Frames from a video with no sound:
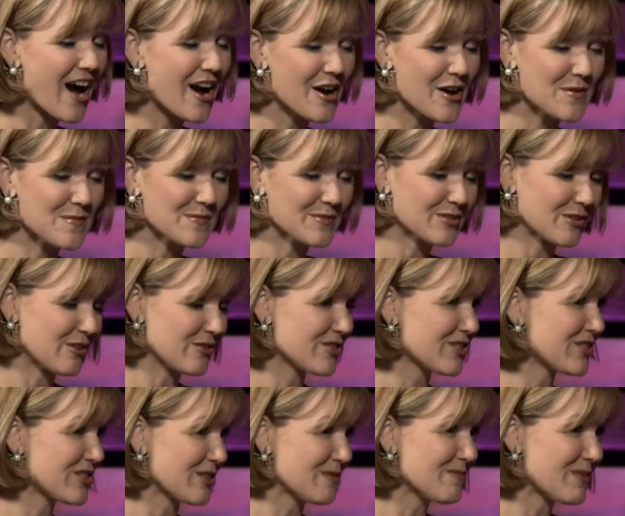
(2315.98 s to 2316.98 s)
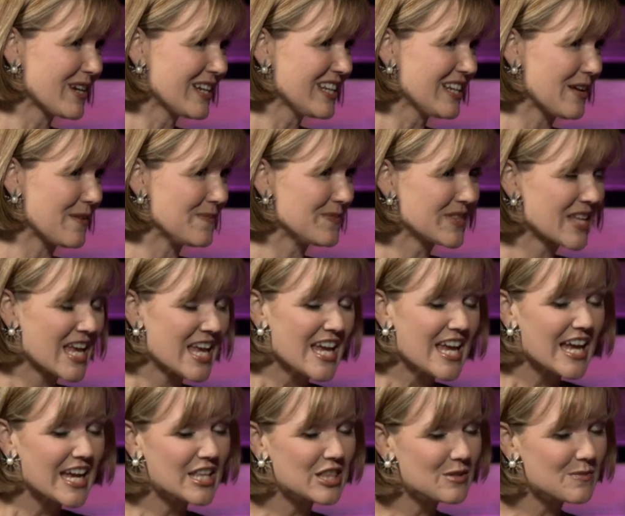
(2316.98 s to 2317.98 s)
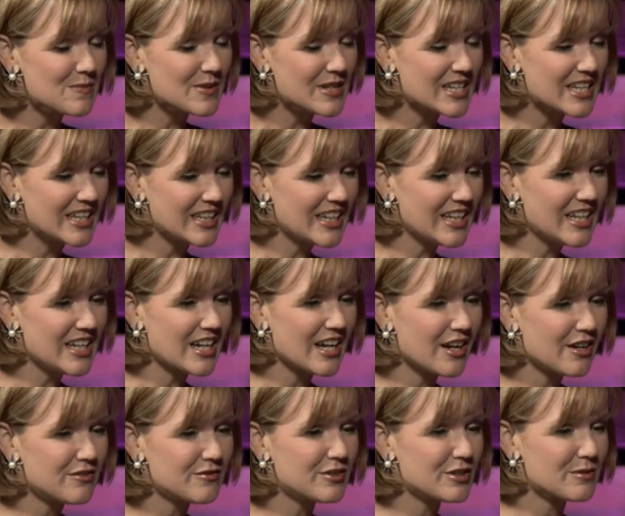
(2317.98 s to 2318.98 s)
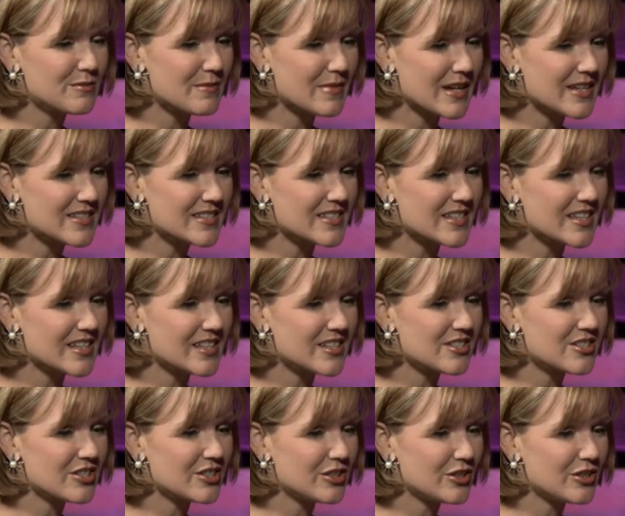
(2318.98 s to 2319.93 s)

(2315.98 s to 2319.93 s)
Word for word: Um, so, I'll just jump right in. In the beginning of your message,